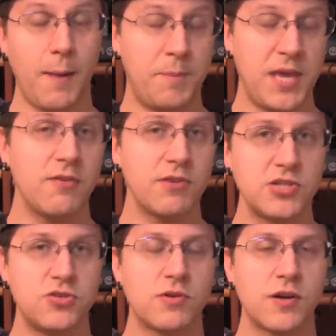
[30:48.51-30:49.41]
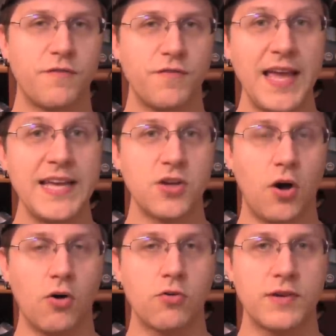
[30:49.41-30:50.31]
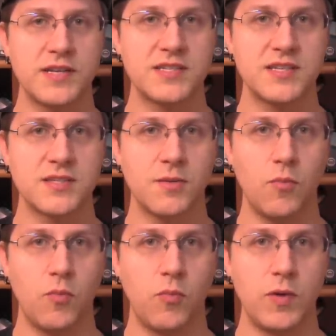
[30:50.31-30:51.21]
appearing to conflate all criticism